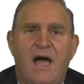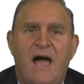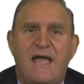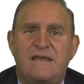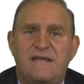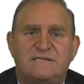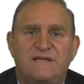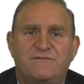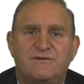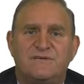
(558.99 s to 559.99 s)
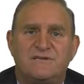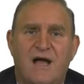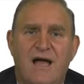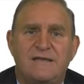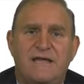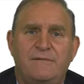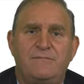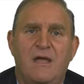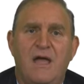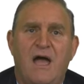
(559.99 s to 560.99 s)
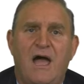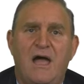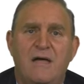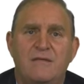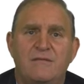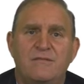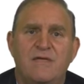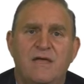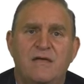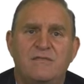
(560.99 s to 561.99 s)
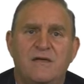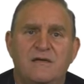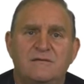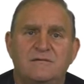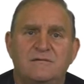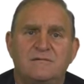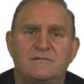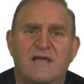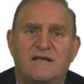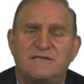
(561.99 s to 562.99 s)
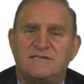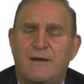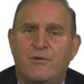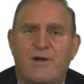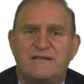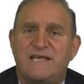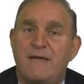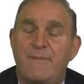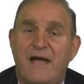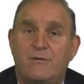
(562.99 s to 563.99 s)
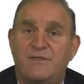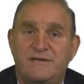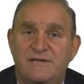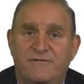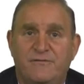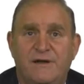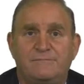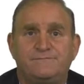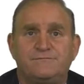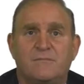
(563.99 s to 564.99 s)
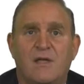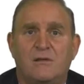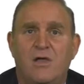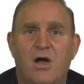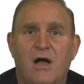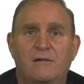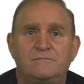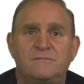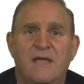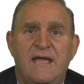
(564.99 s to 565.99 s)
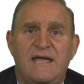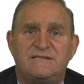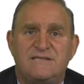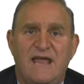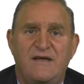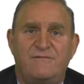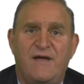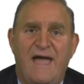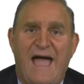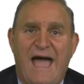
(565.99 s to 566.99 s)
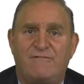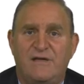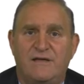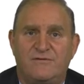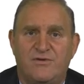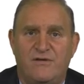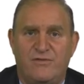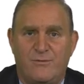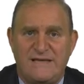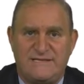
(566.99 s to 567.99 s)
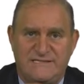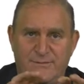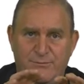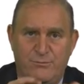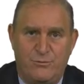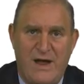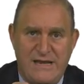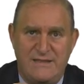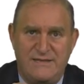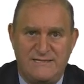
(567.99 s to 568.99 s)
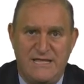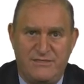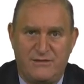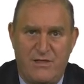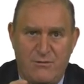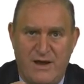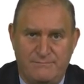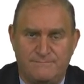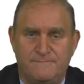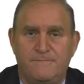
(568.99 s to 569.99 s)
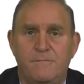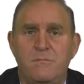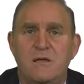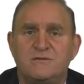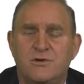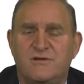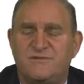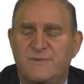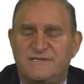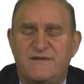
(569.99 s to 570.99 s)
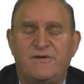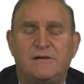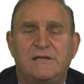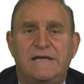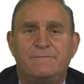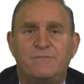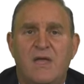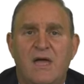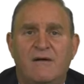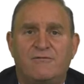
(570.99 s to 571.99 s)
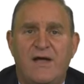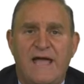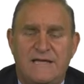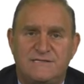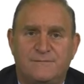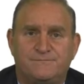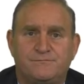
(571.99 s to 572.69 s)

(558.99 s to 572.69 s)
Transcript: Uh, in Nixon versus Condon, uh, the the Texas Democrats came back with a different law instead of having sort of the racism right in the teeth of the law, right, sort of specifically phrased.